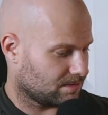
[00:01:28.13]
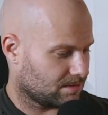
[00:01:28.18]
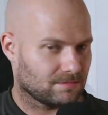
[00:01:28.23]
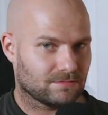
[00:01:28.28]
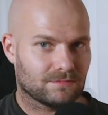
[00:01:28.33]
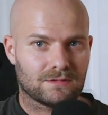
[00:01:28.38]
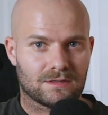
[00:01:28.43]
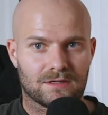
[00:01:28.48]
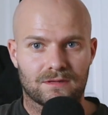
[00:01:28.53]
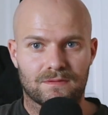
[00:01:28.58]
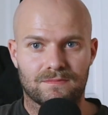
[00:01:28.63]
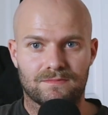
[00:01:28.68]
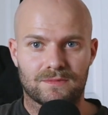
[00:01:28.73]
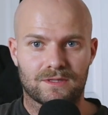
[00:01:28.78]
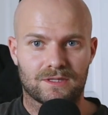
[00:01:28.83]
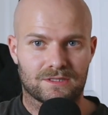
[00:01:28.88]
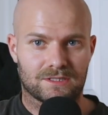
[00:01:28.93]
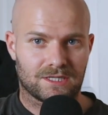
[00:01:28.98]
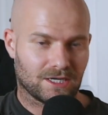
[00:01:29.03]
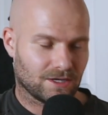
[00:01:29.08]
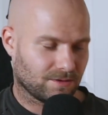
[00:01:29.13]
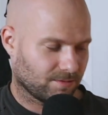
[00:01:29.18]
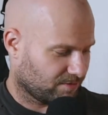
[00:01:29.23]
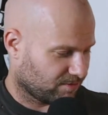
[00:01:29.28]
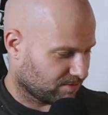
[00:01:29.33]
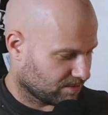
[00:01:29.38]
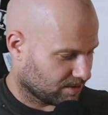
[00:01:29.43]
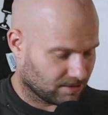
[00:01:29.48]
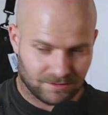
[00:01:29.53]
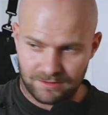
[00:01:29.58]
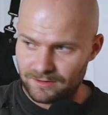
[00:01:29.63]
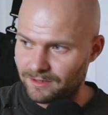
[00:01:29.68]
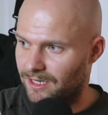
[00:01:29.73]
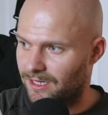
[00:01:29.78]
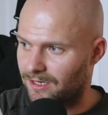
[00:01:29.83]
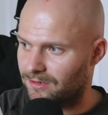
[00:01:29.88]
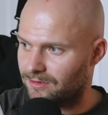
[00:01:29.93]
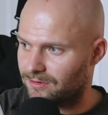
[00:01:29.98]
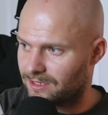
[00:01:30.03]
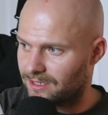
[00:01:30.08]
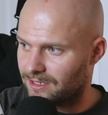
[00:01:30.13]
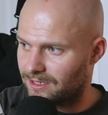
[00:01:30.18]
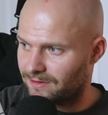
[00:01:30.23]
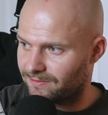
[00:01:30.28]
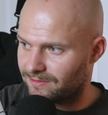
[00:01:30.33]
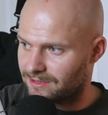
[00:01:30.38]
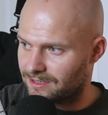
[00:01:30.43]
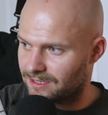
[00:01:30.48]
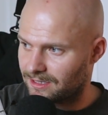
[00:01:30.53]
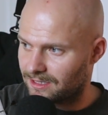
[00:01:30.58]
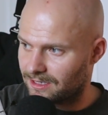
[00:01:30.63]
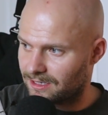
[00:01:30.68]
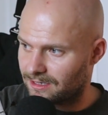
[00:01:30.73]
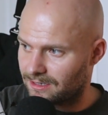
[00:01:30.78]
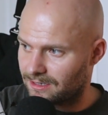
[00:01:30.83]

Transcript: Okay. Does it take away from our little candle, or can you even see that?